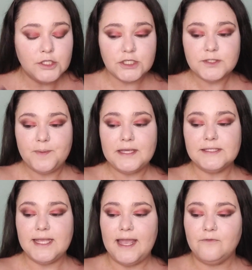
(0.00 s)
Just
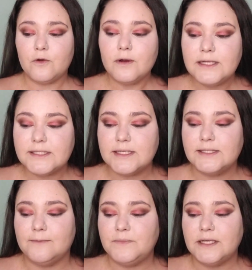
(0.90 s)
because they have
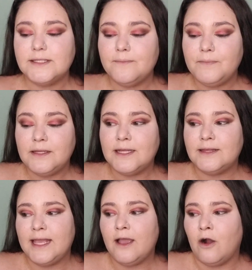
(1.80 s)
criticism doesn't mean that
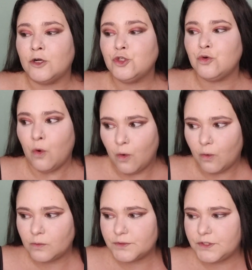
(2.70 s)
they are
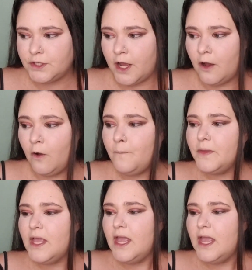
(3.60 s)
trolls, you know?